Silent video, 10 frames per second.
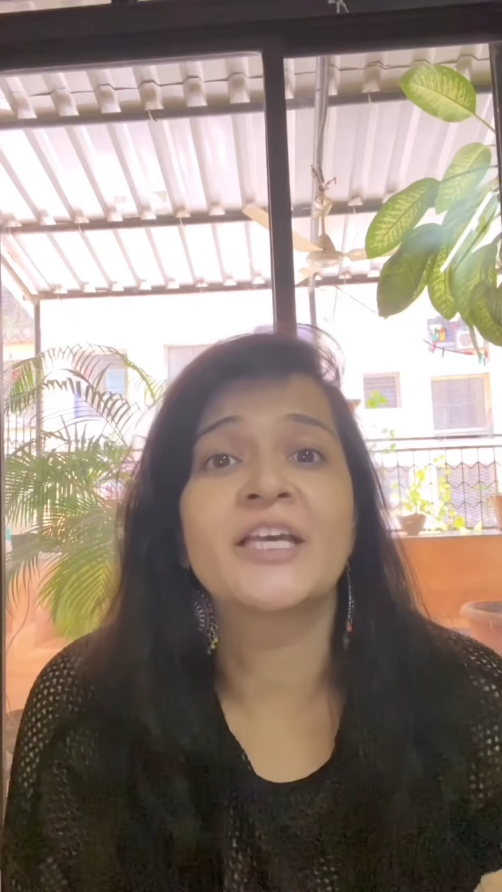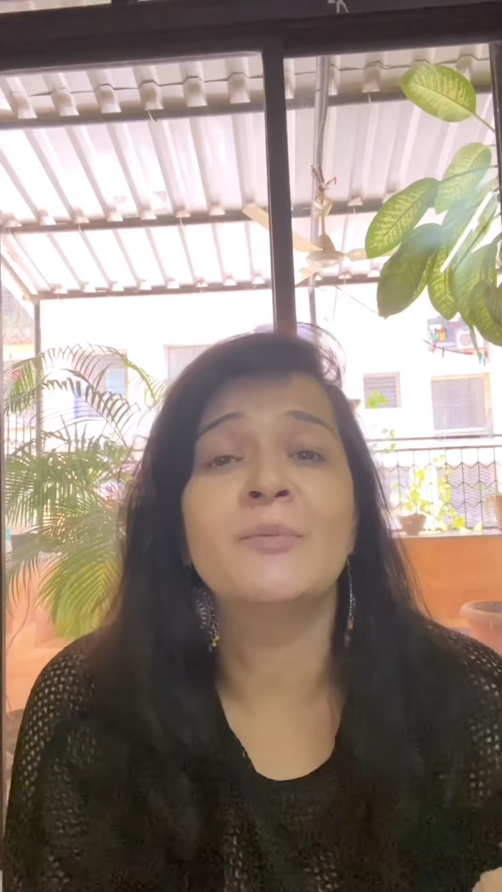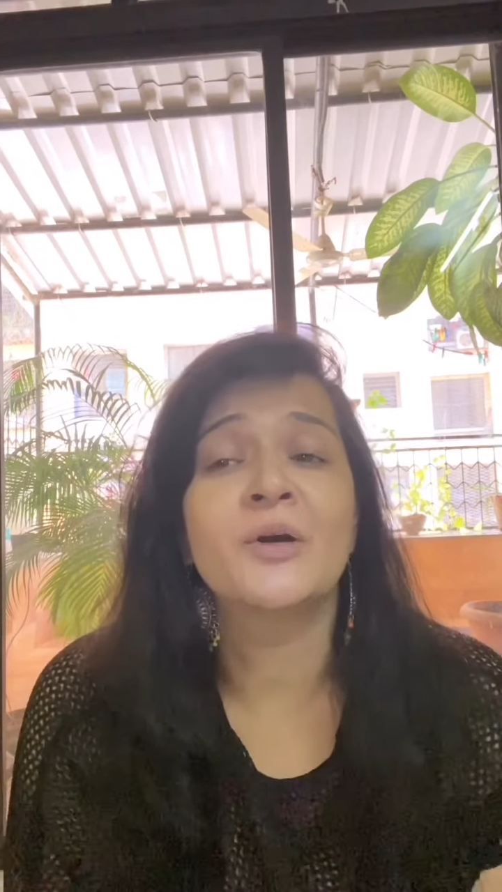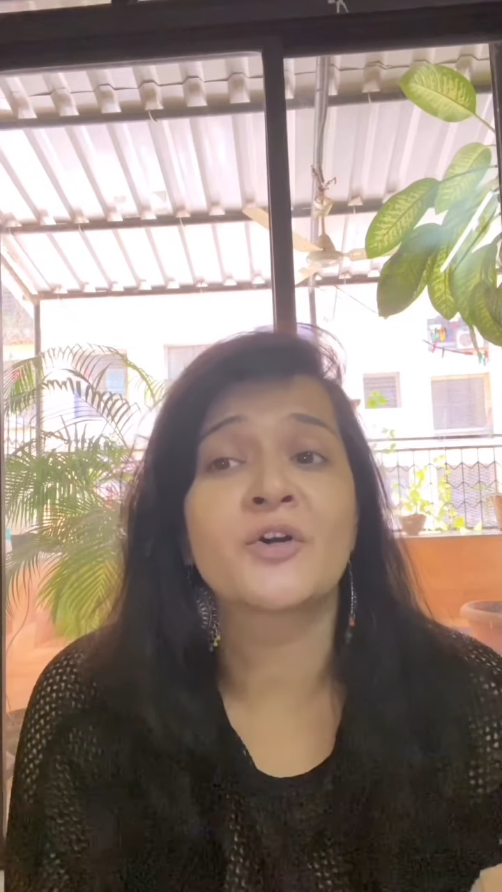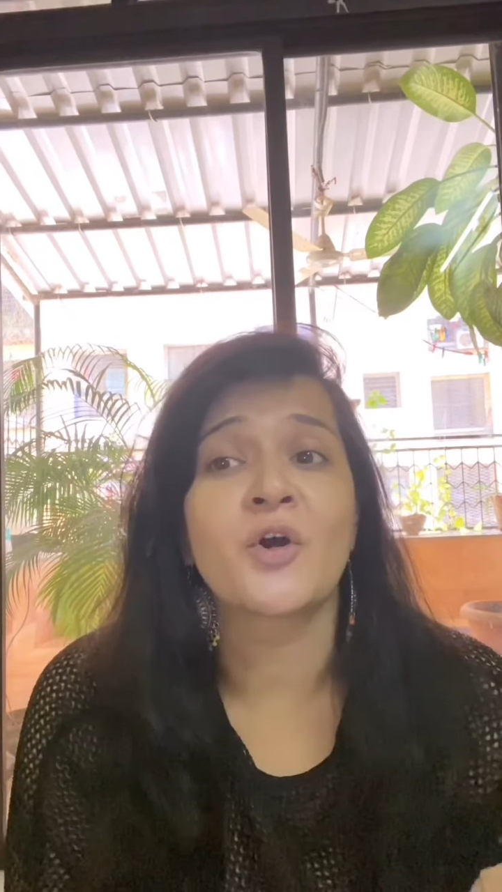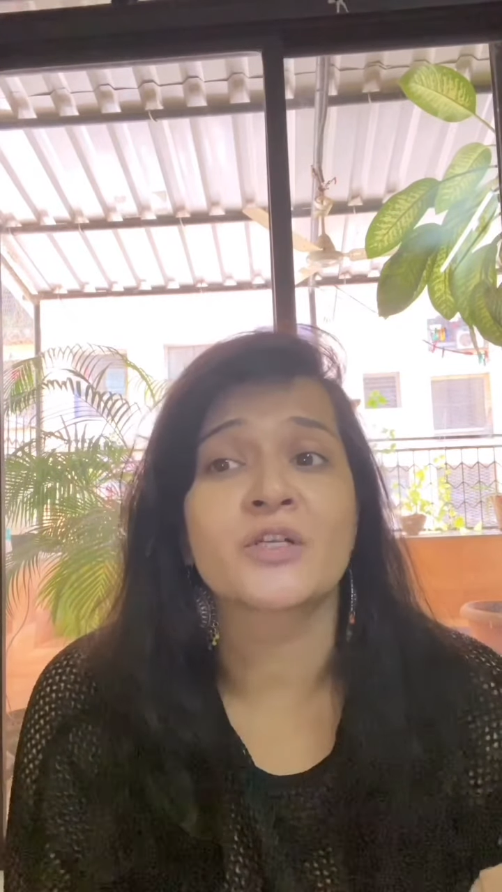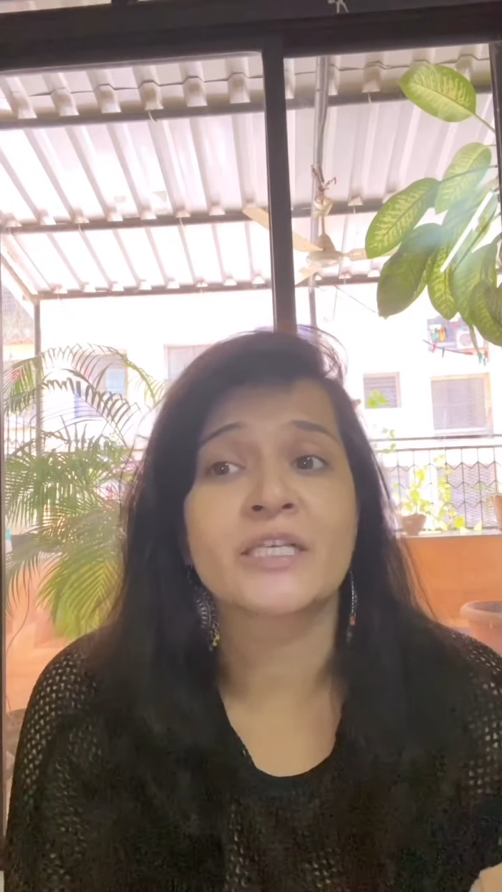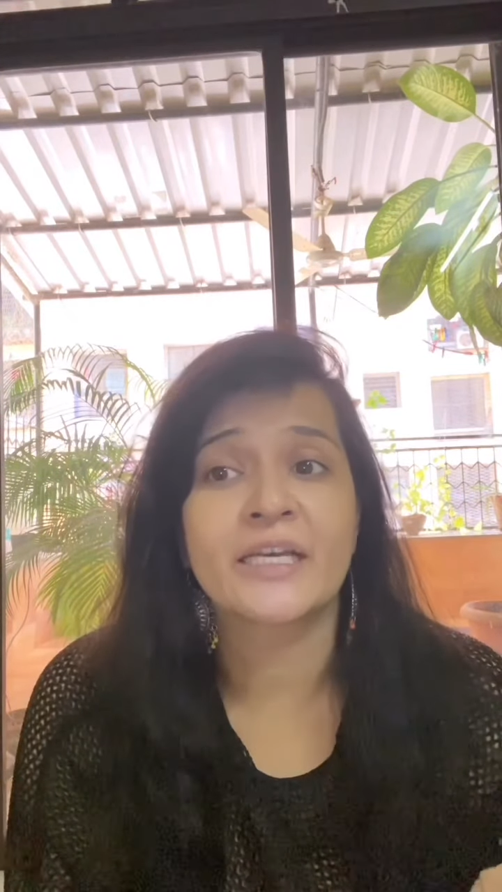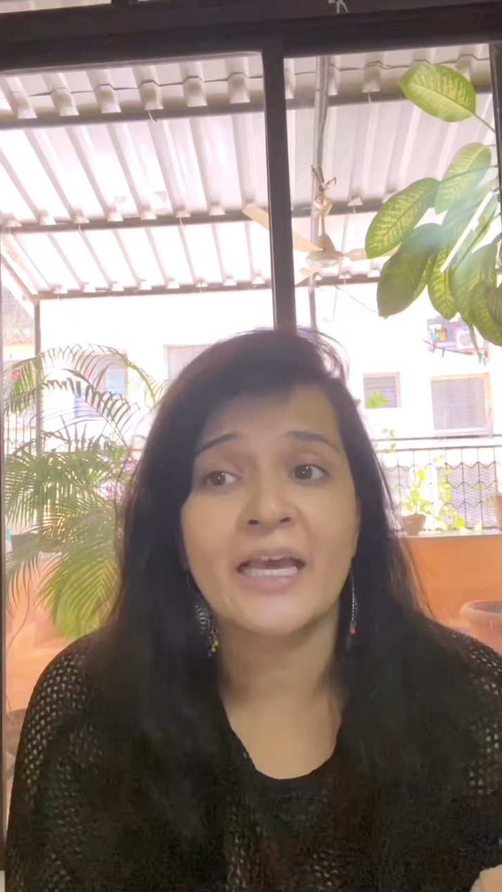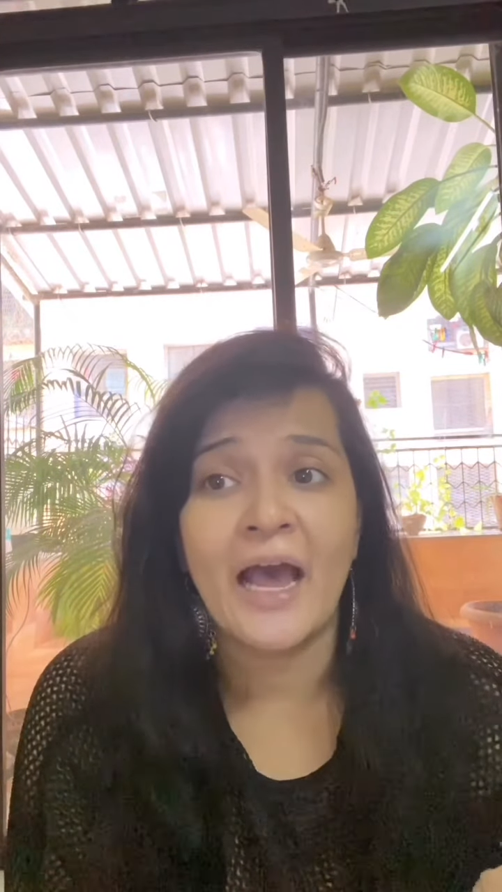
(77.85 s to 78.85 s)
came across
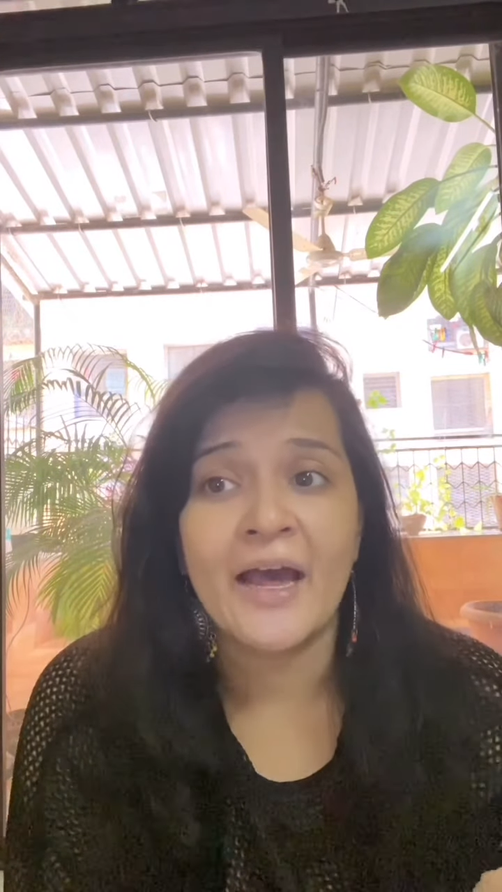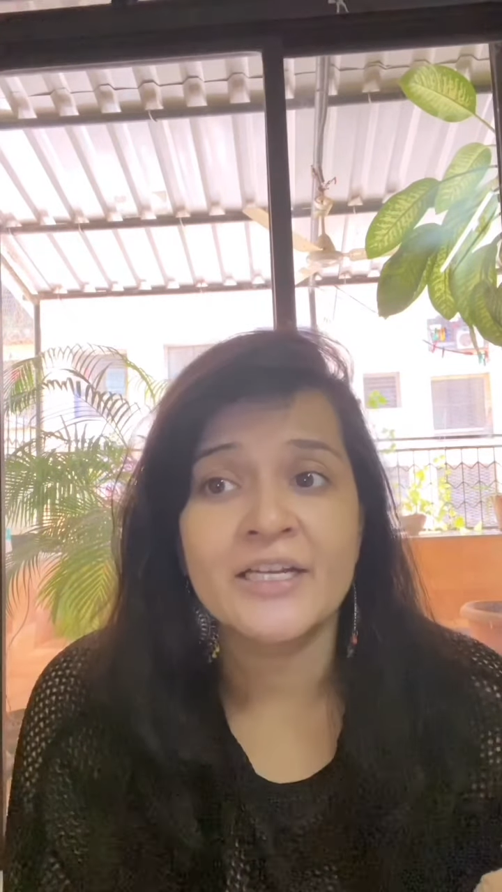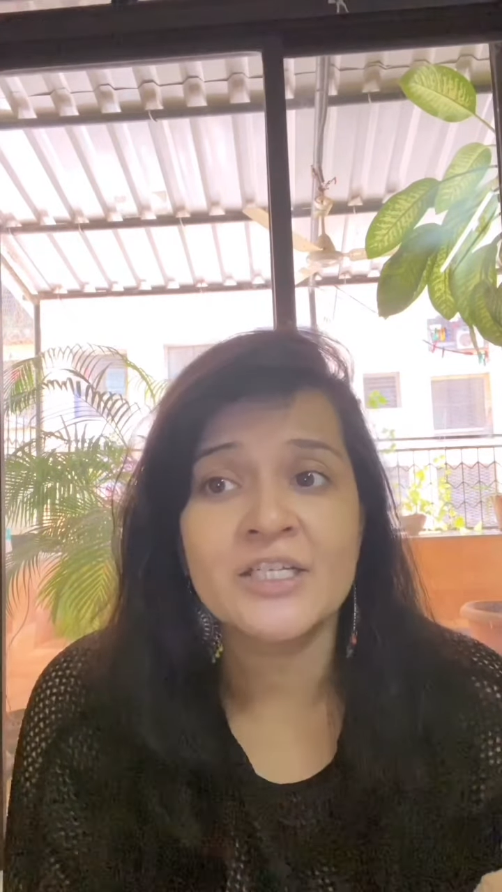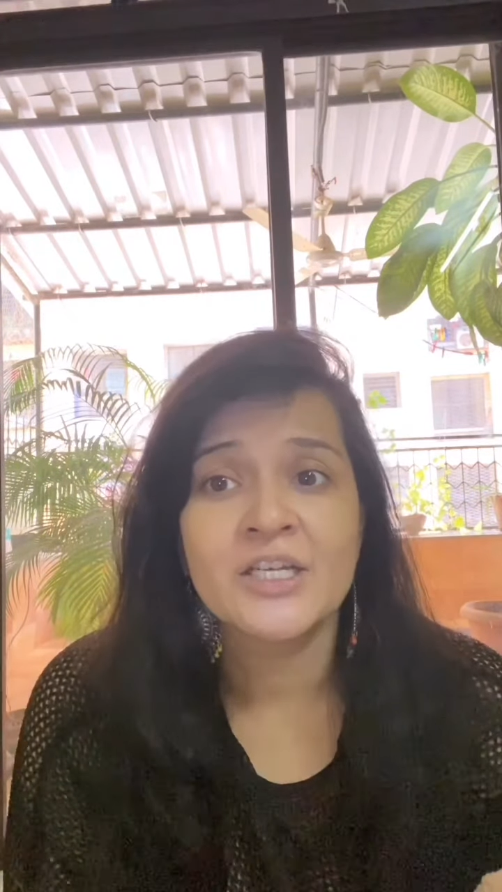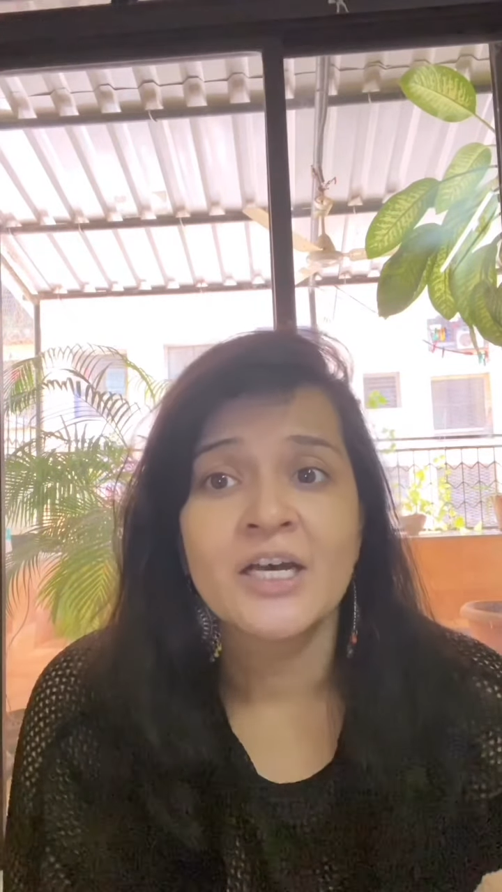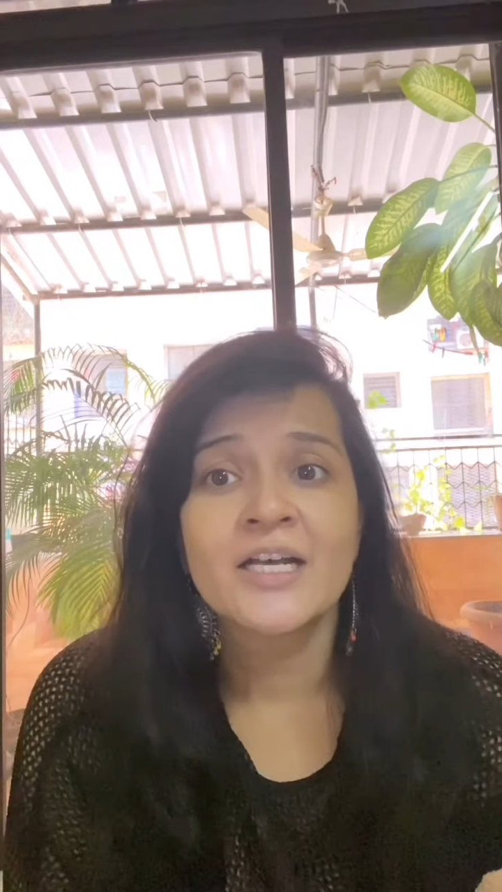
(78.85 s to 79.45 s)
a cat